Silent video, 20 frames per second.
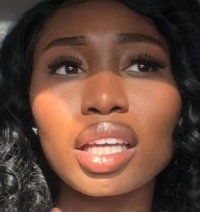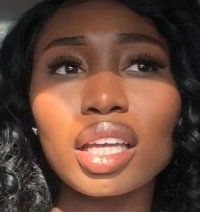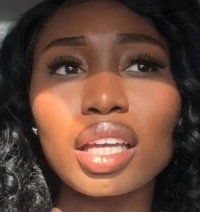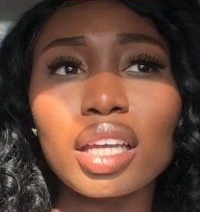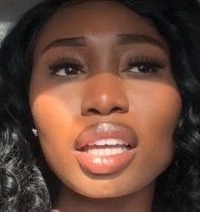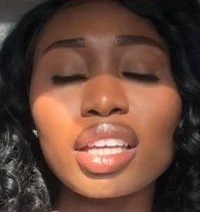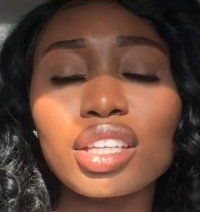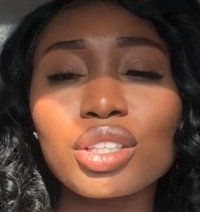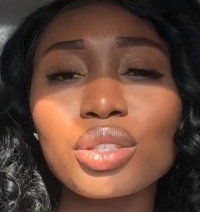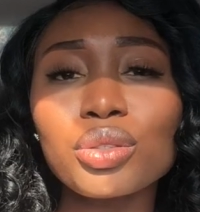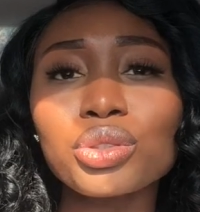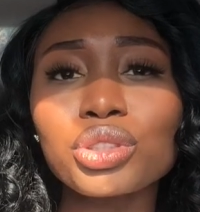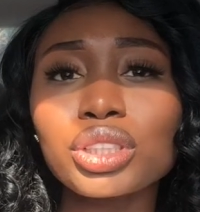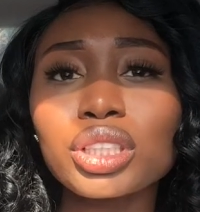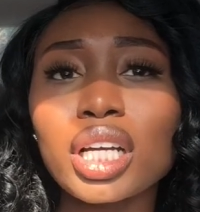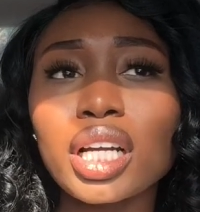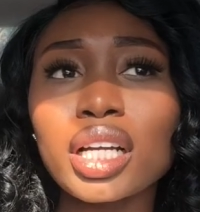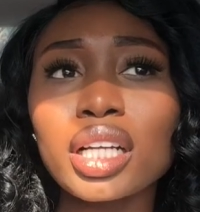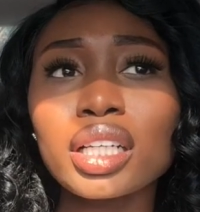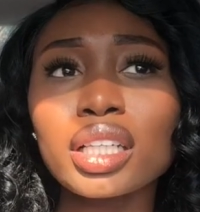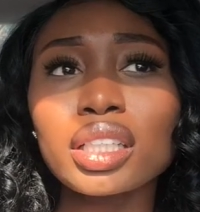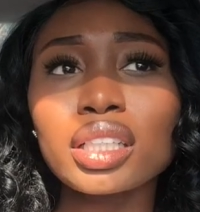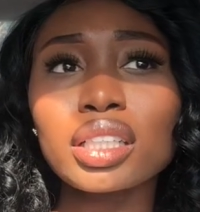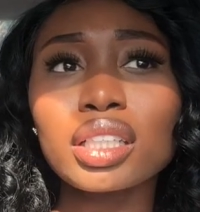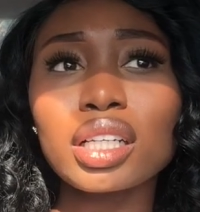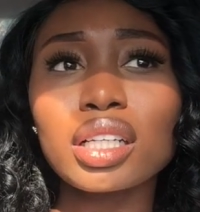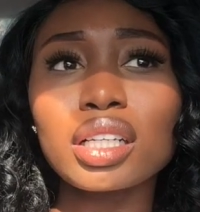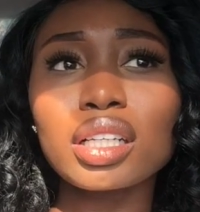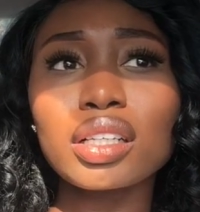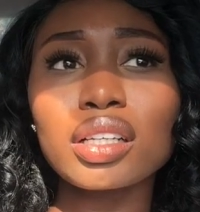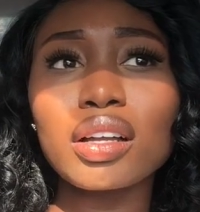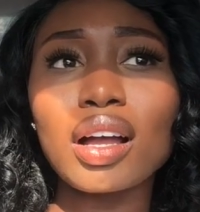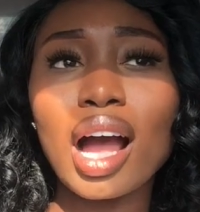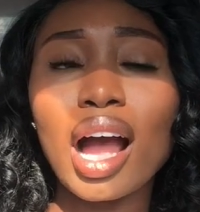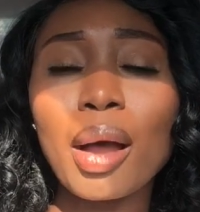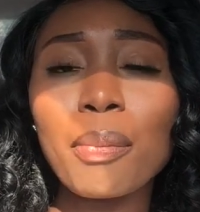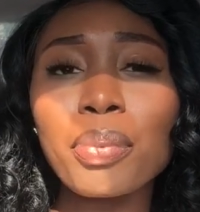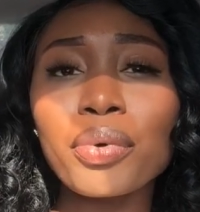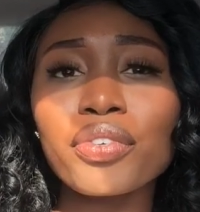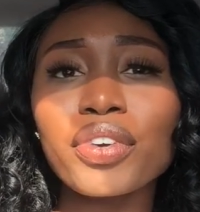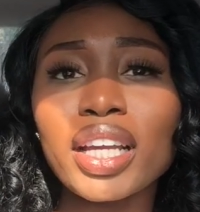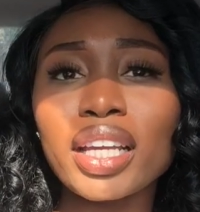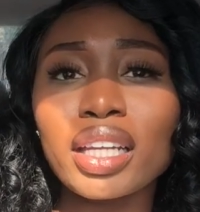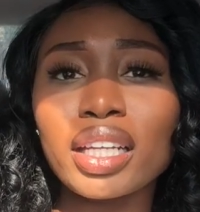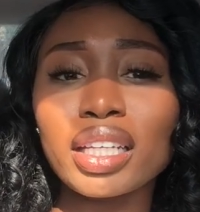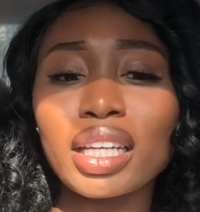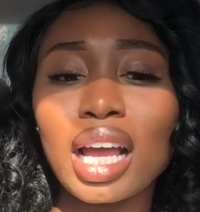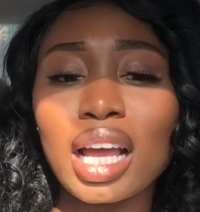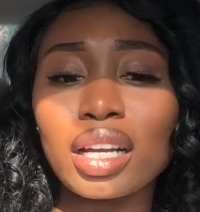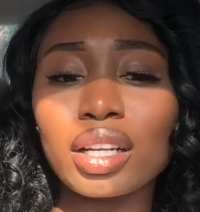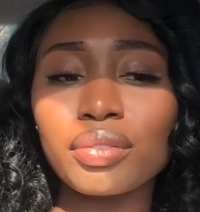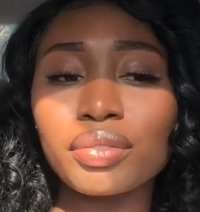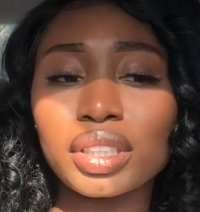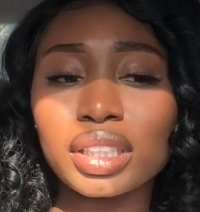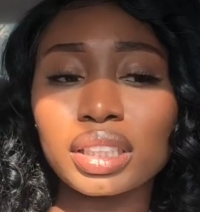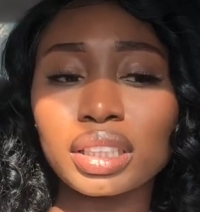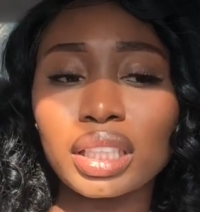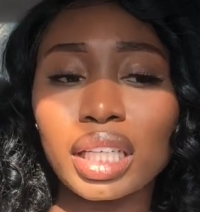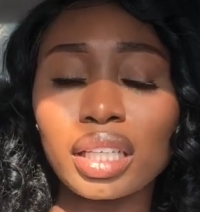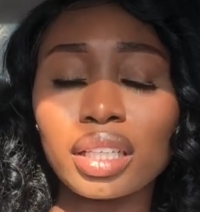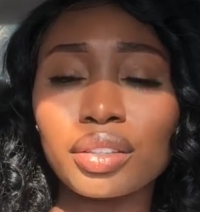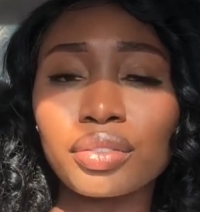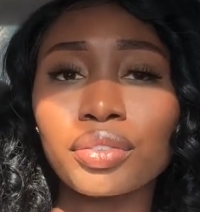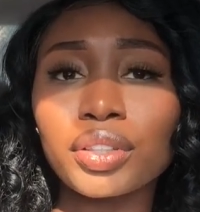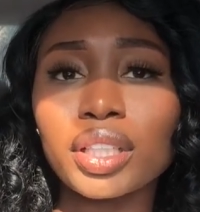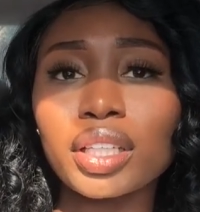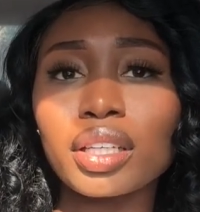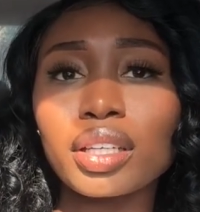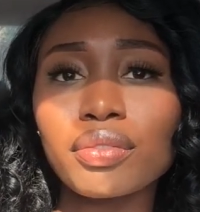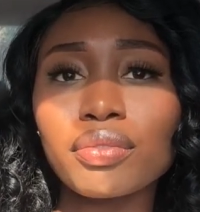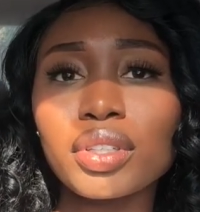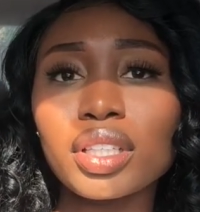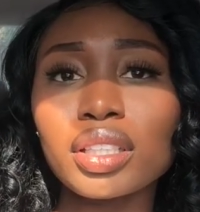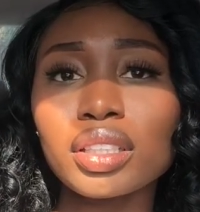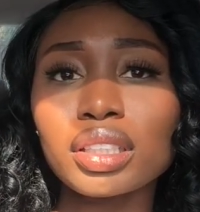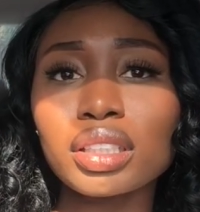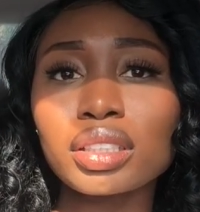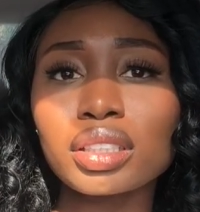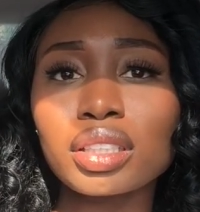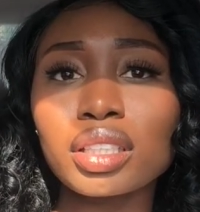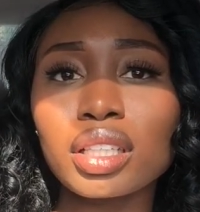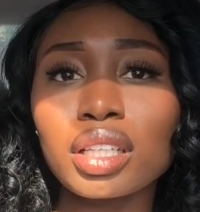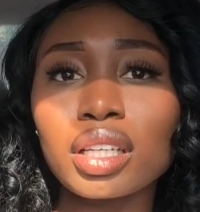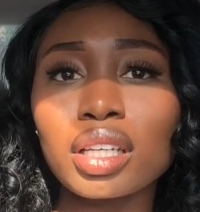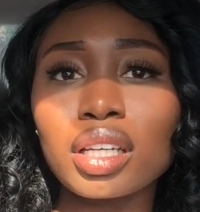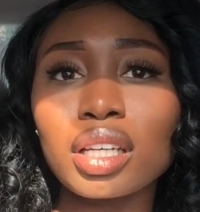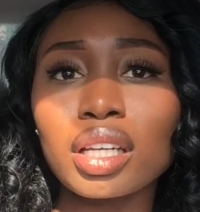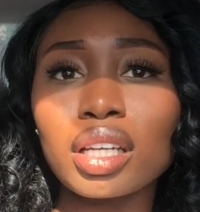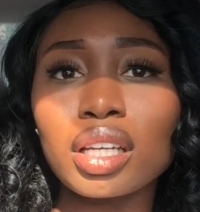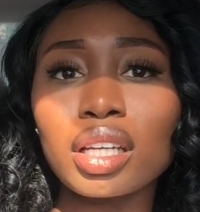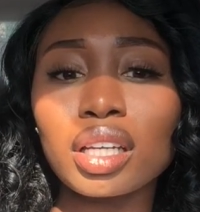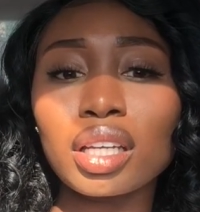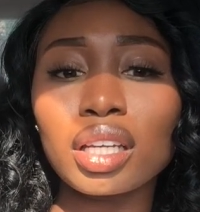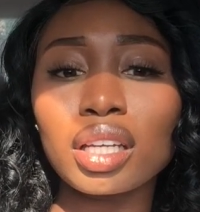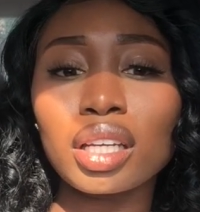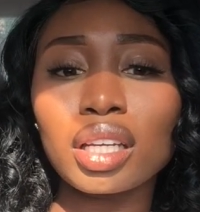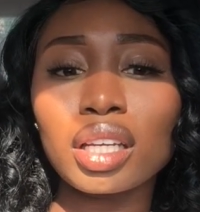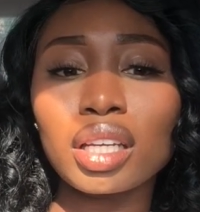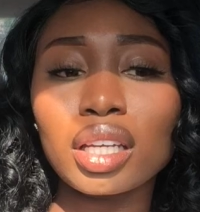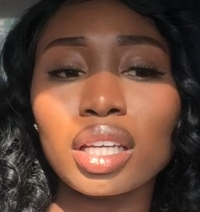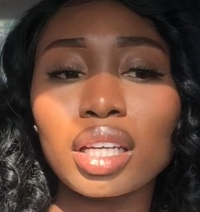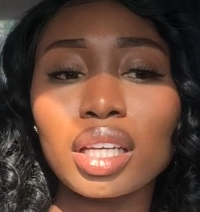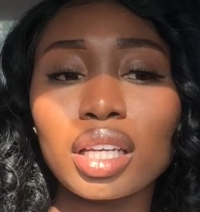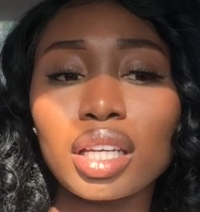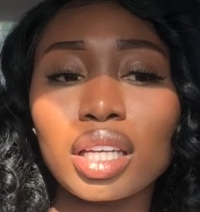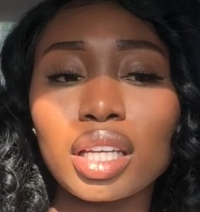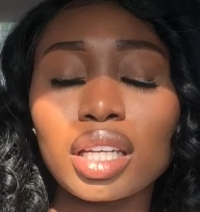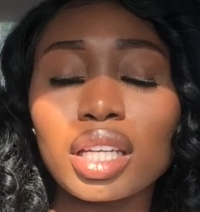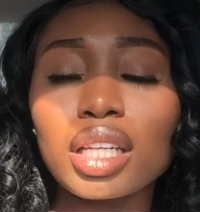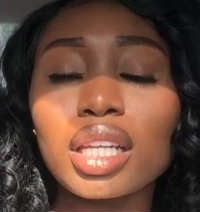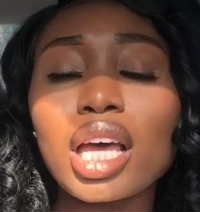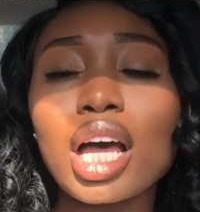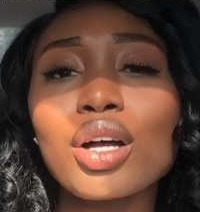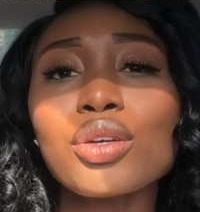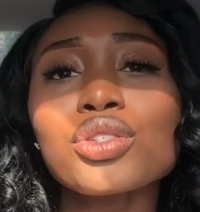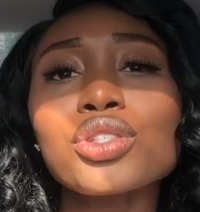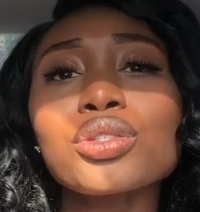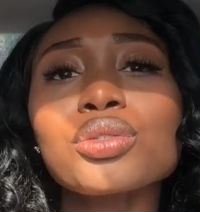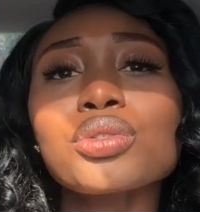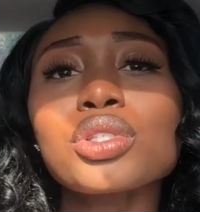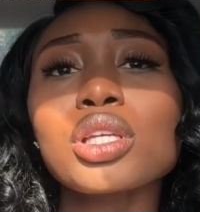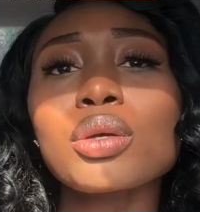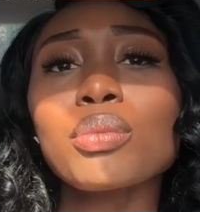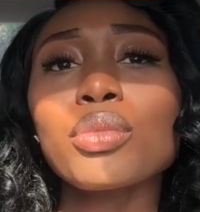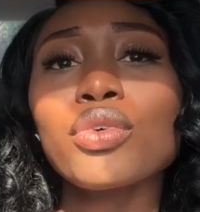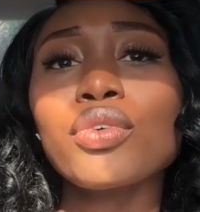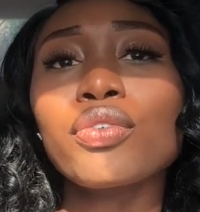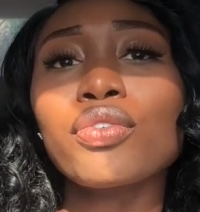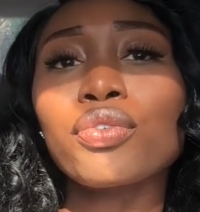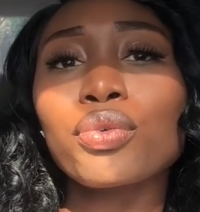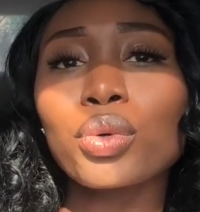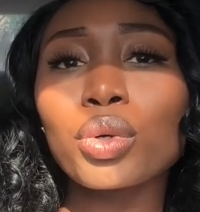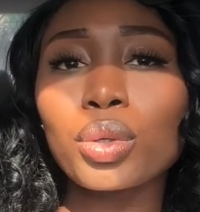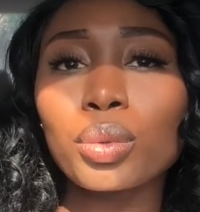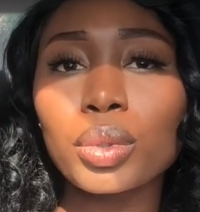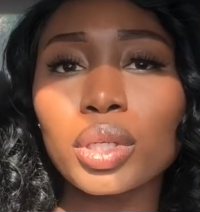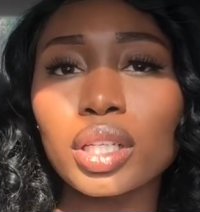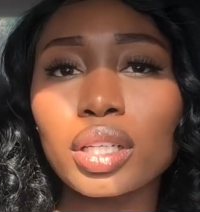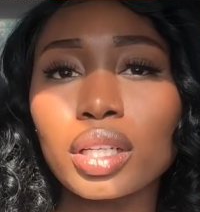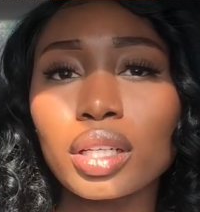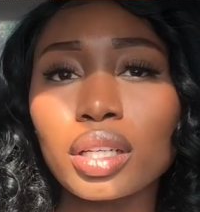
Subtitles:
and you start operating out of a state of forgiveness, it allows you to move forward.